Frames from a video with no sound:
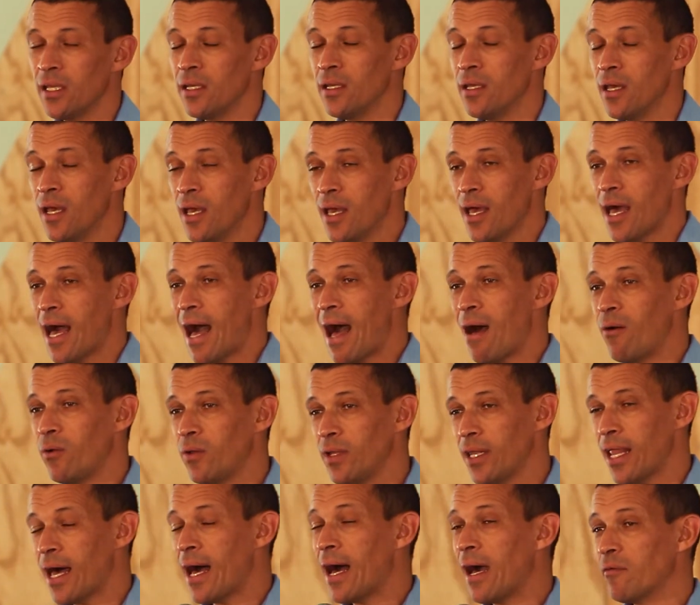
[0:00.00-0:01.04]
in our
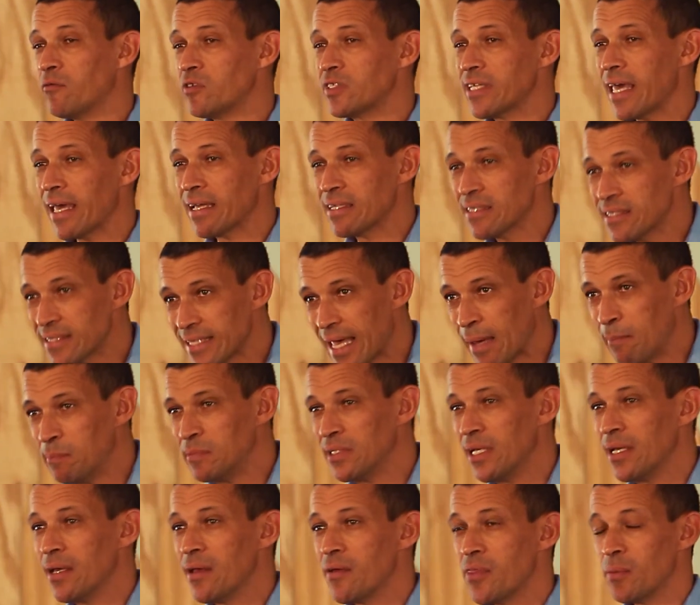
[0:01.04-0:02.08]
lives
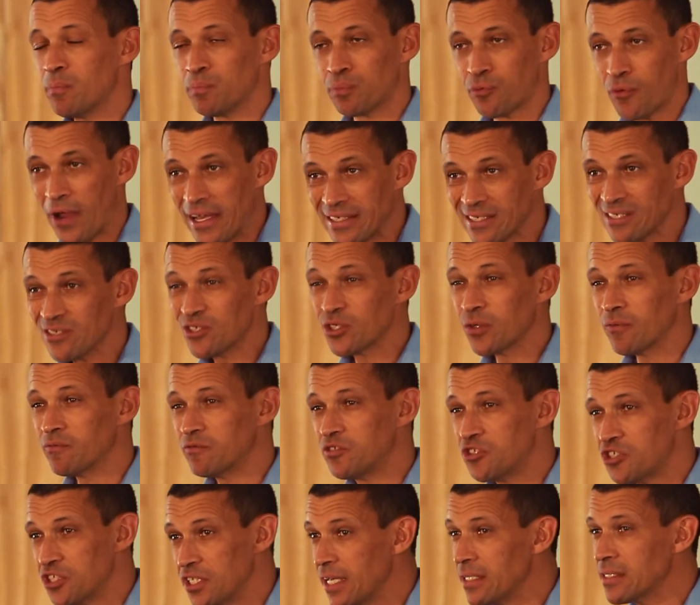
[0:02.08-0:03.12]
except the presence
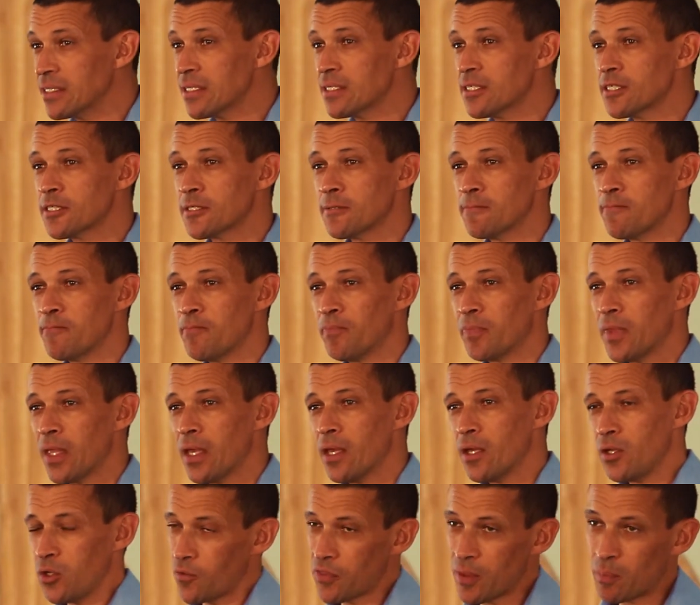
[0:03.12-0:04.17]
of Jesus.
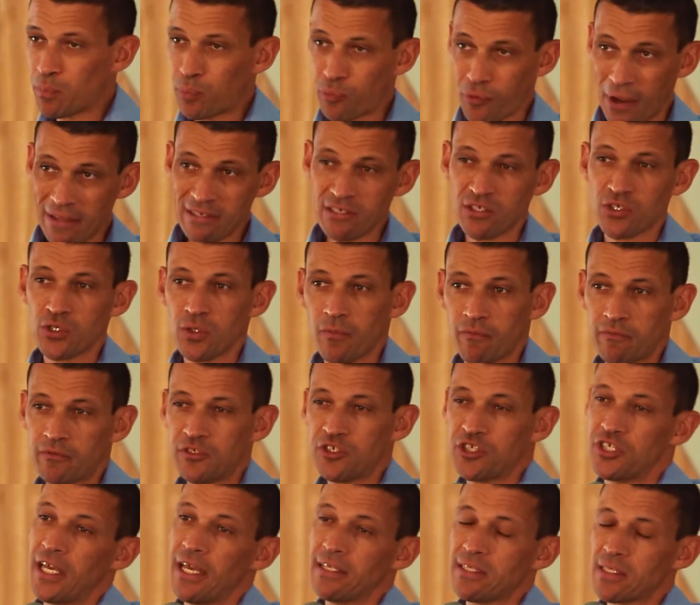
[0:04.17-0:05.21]
Not the presence of
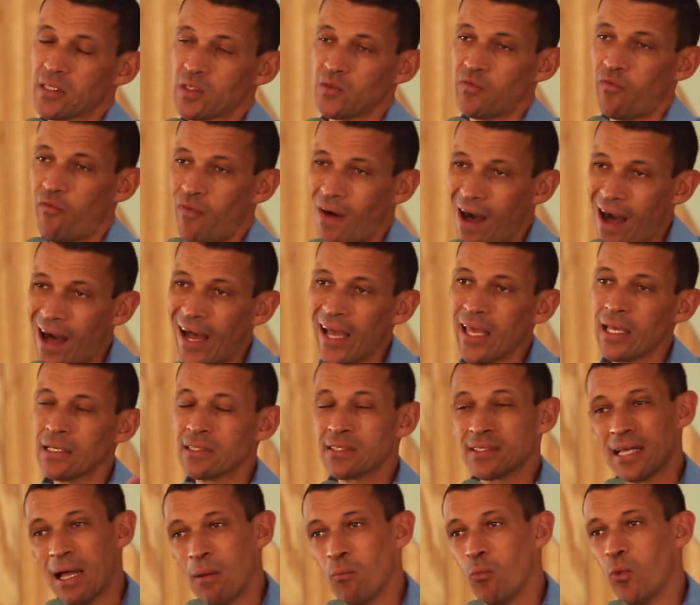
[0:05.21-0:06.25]
Jesus via
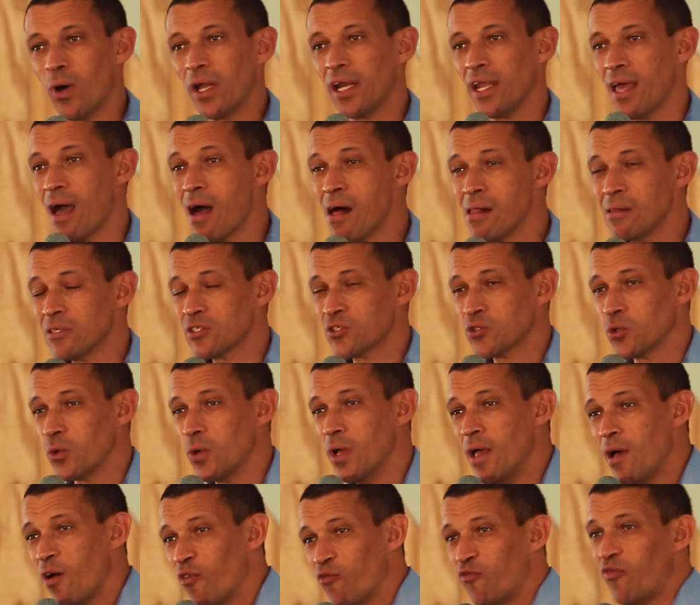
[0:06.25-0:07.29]
someone else or
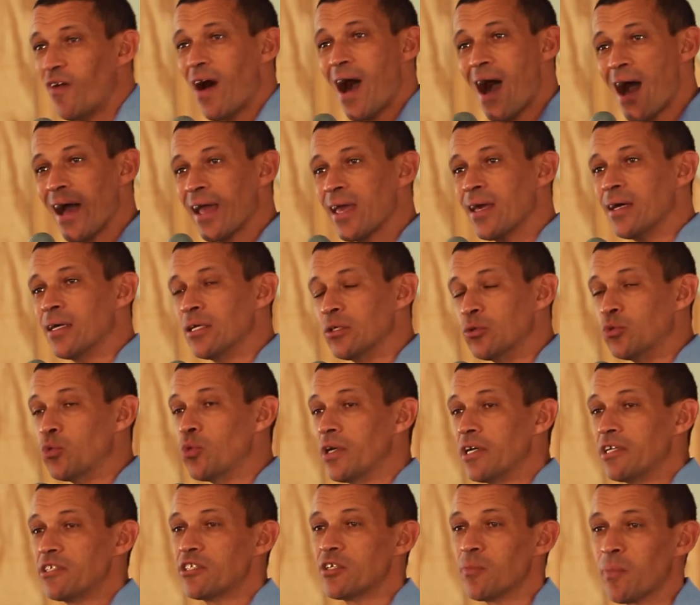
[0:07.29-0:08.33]
via a
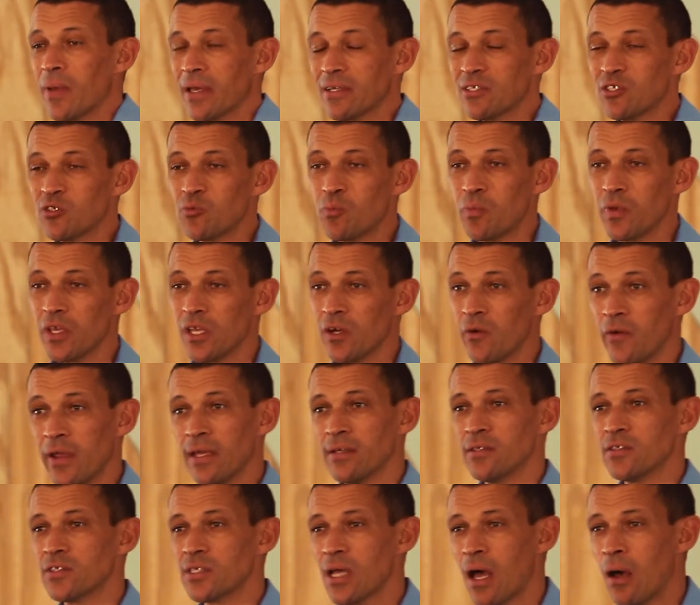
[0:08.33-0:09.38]
worship
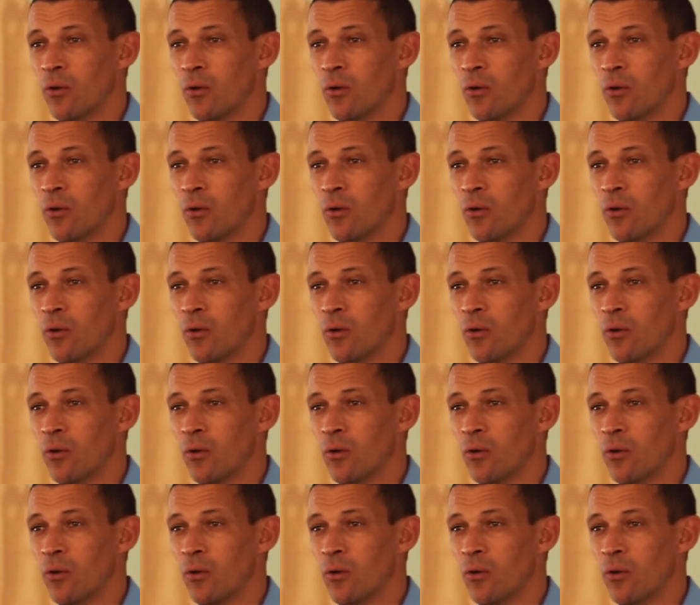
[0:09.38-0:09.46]
experience